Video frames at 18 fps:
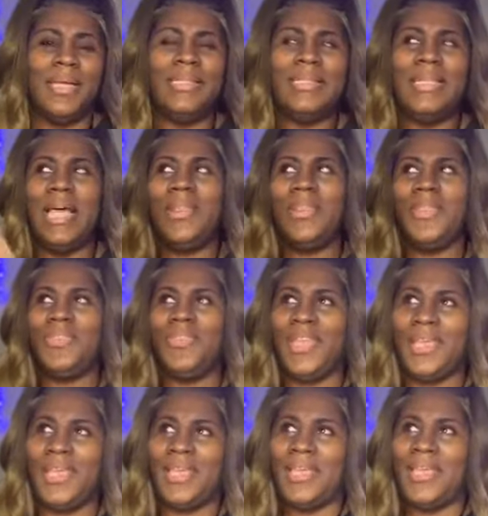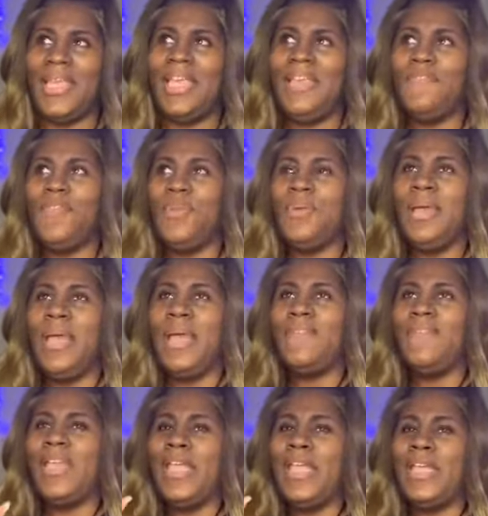Another thing, if you
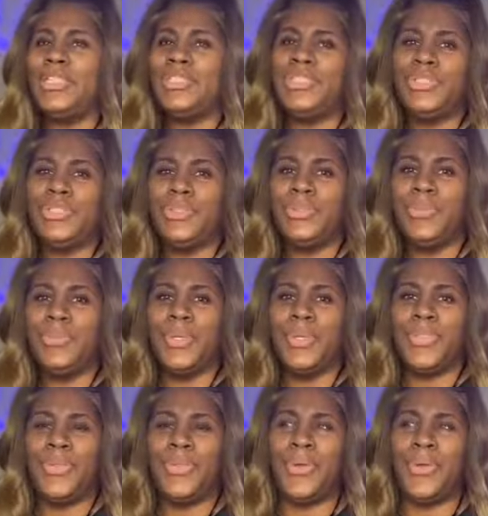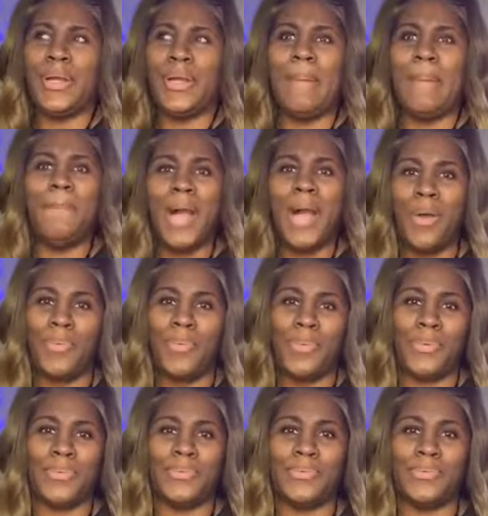have an issue with your
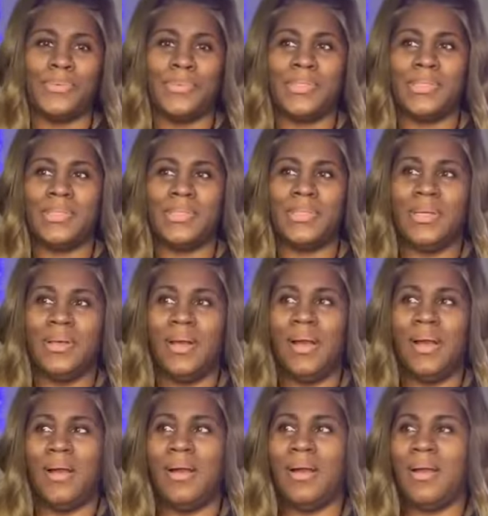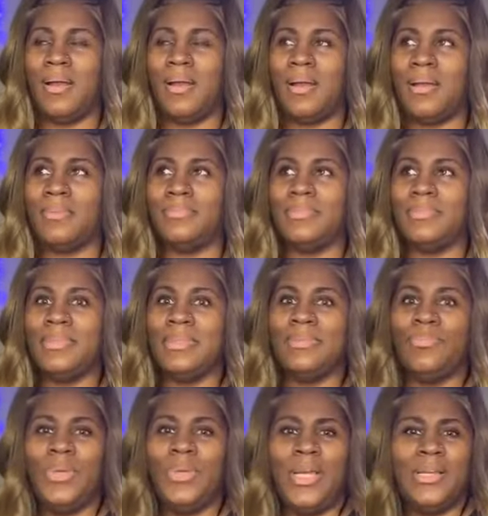bones, or
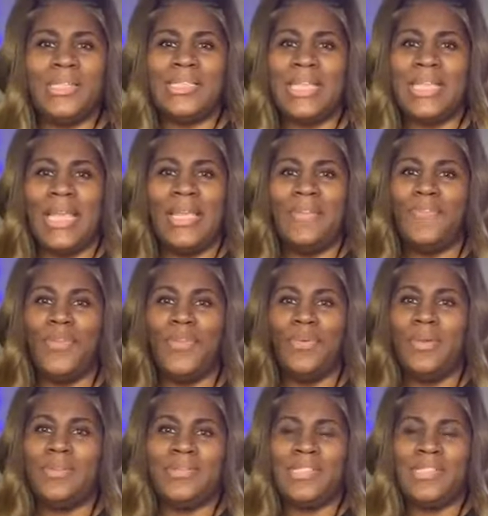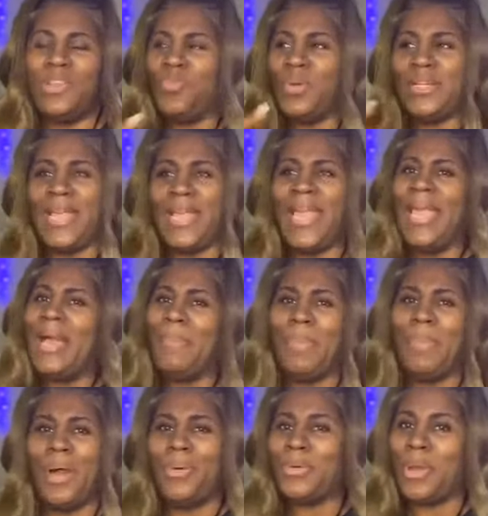we're going to say if you someone that
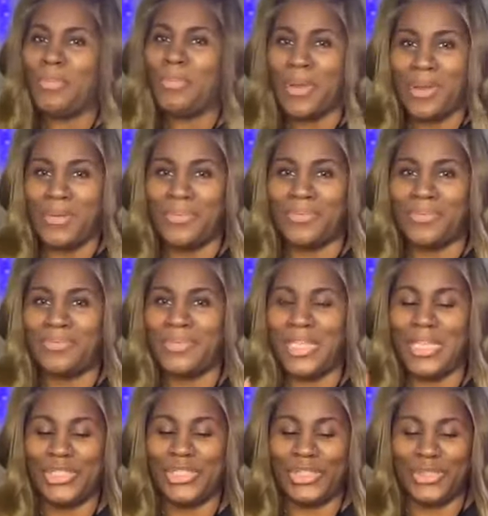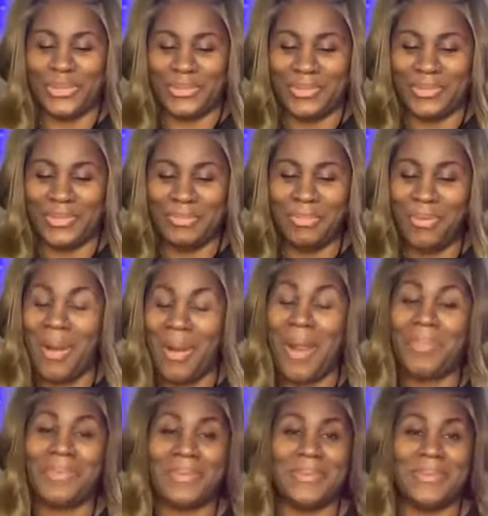have bone-on-bone issues,
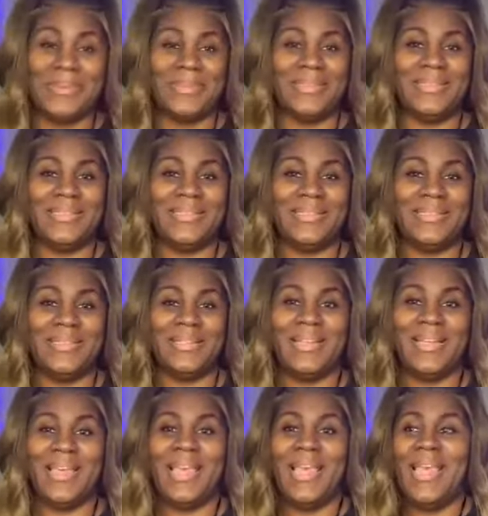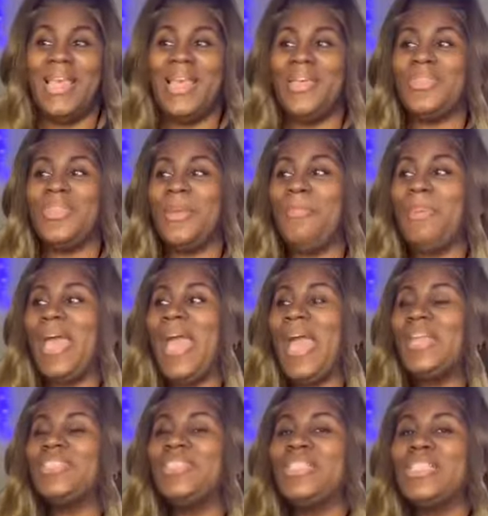problem, the
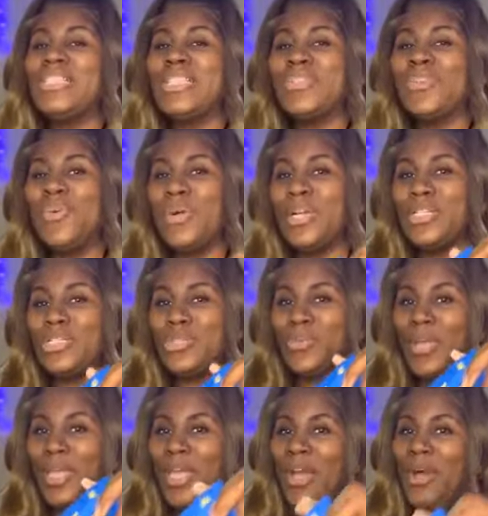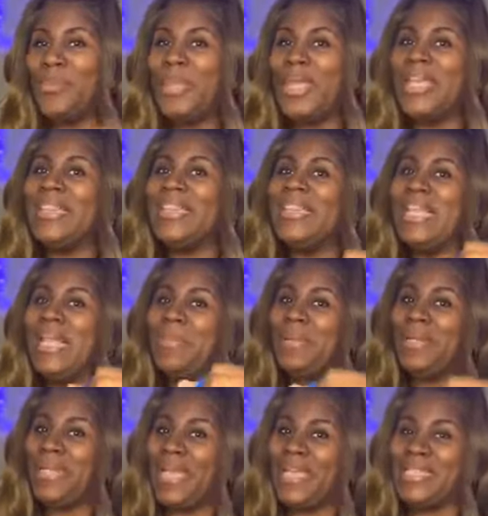patches is going to help
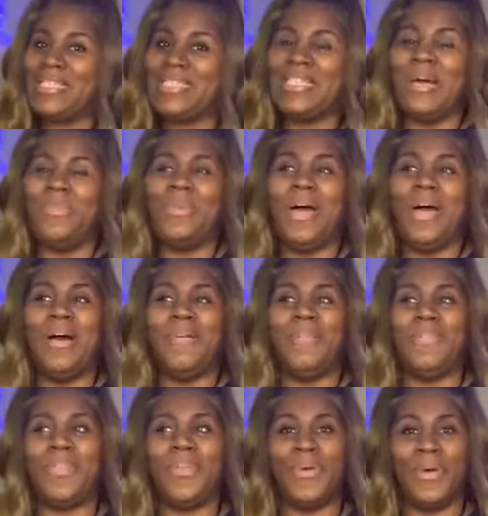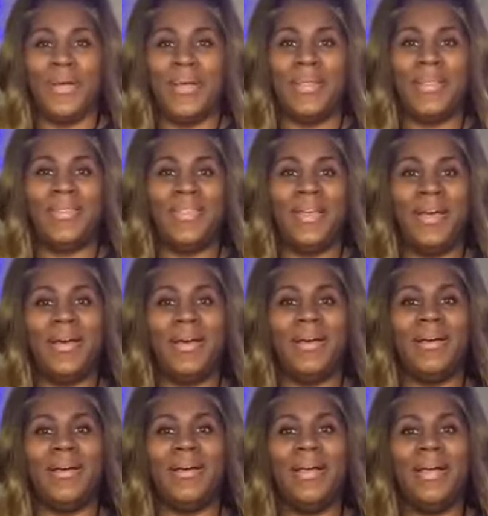eliminate some of
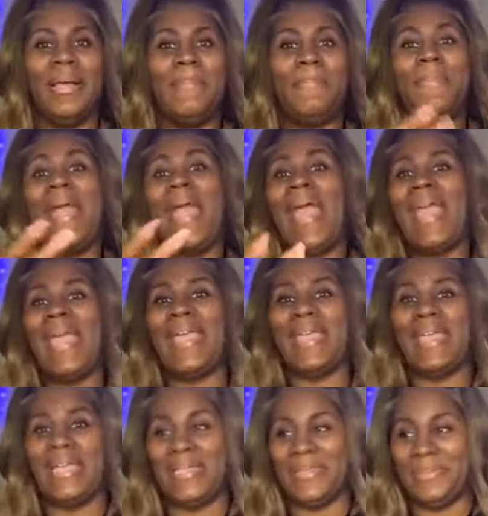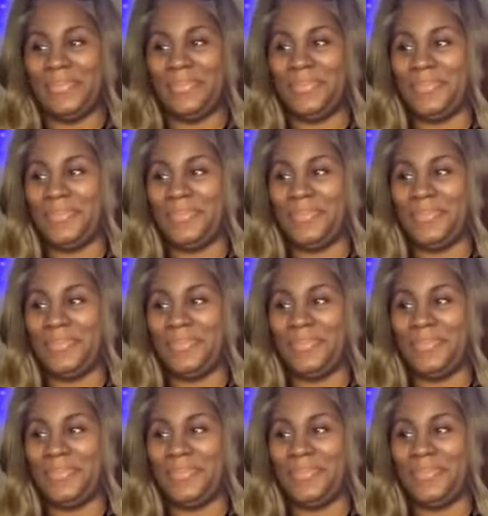the pain.